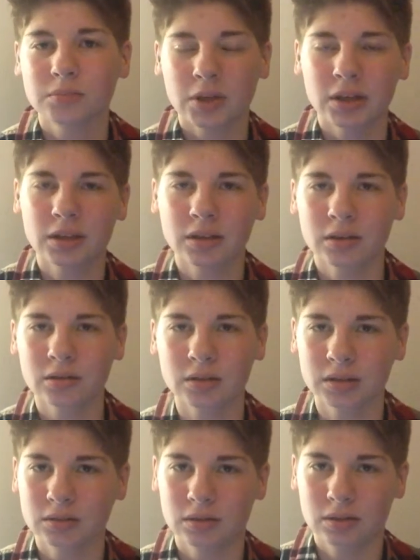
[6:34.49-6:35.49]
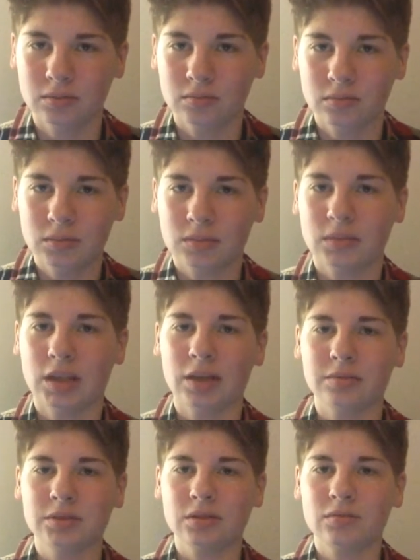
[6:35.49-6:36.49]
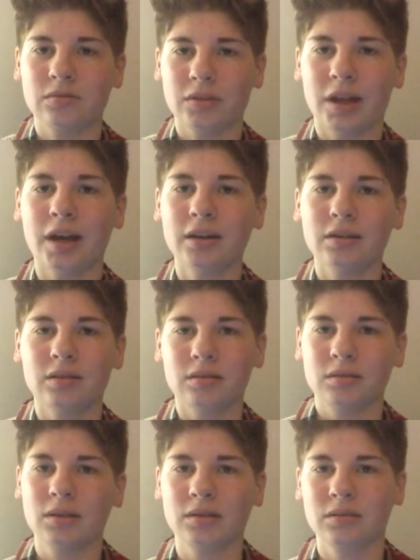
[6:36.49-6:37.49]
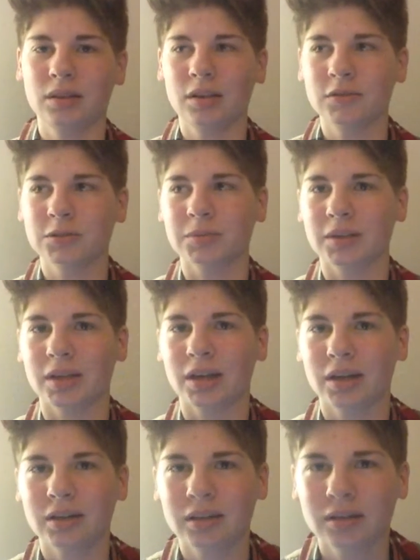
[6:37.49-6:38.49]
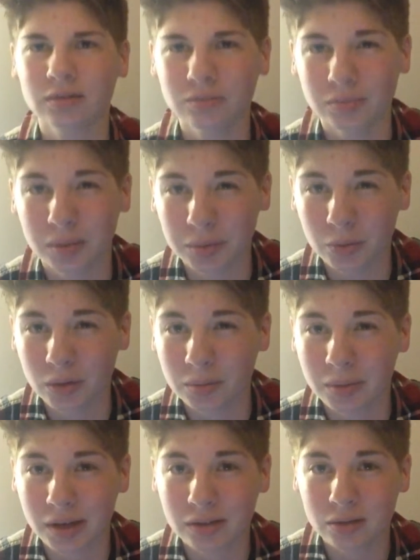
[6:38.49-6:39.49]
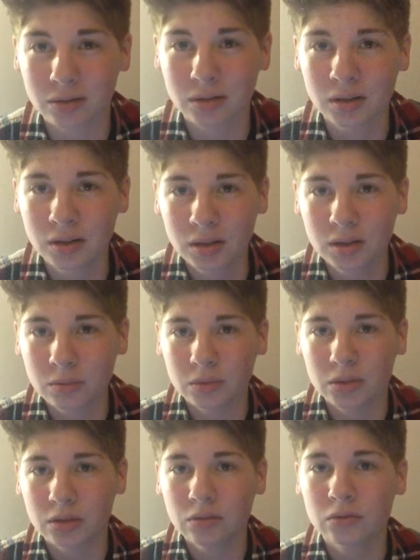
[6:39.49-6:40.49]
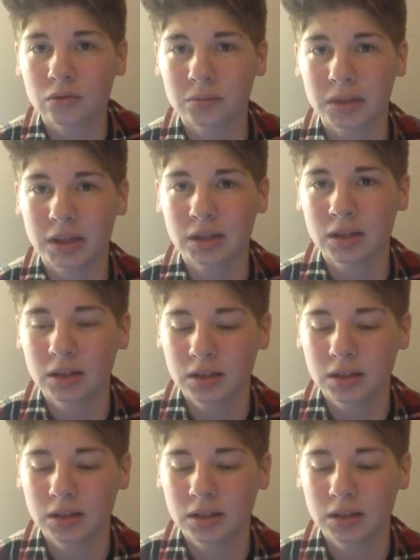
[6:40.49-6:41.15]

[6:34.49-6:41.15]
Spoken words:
But, it keeps it flat, and it gives me that idea of maybe what a binder would do for me.